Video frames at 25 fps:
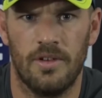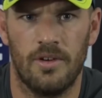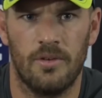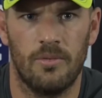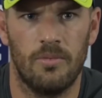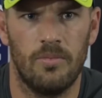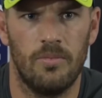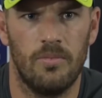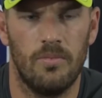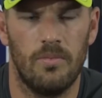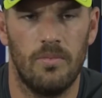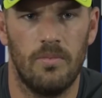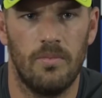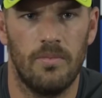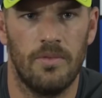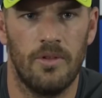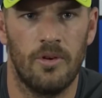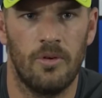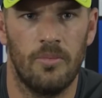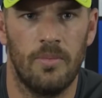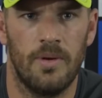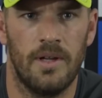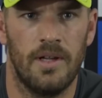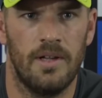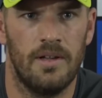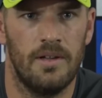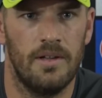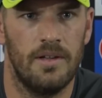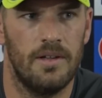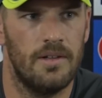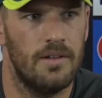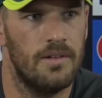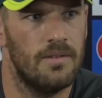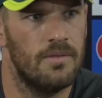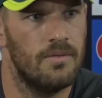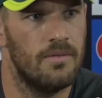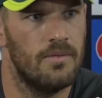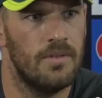that'll be
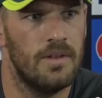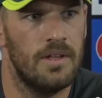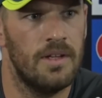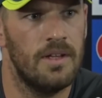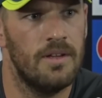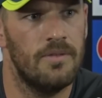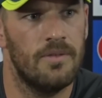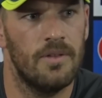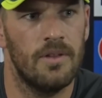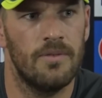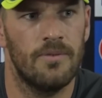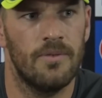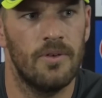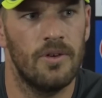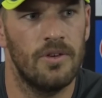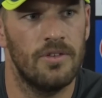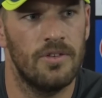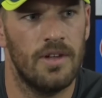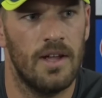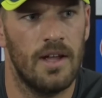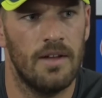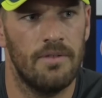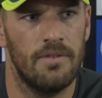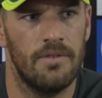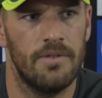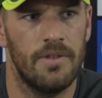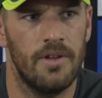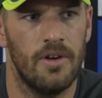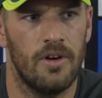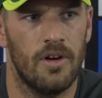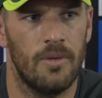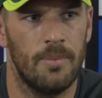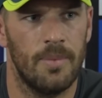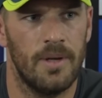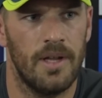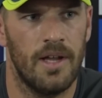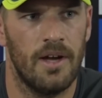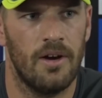here for the first half of the
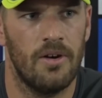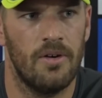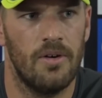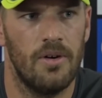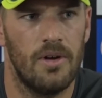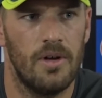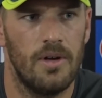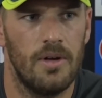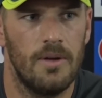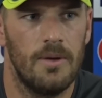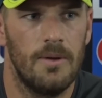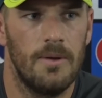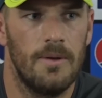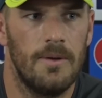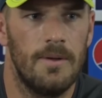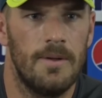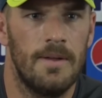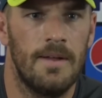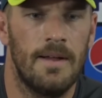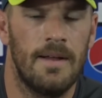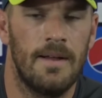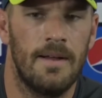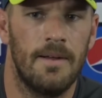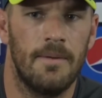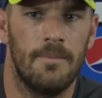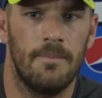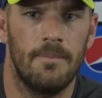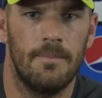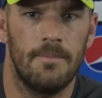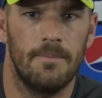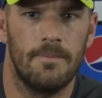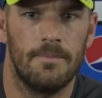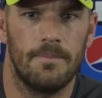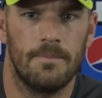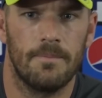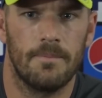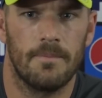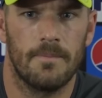IPL and
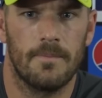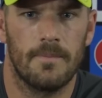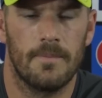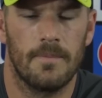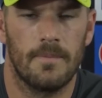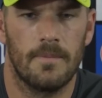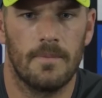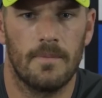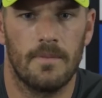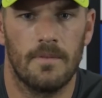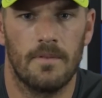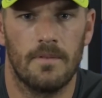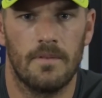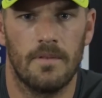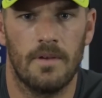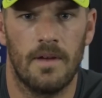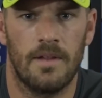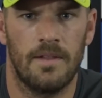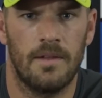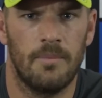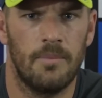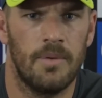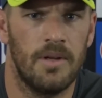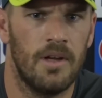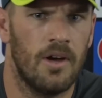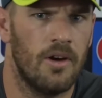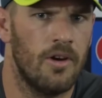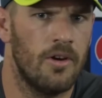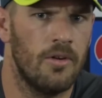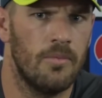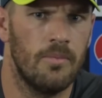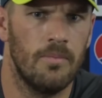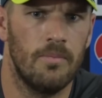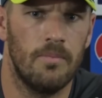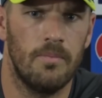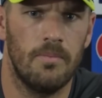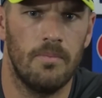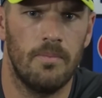then be
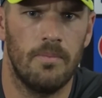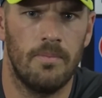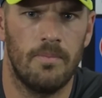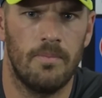home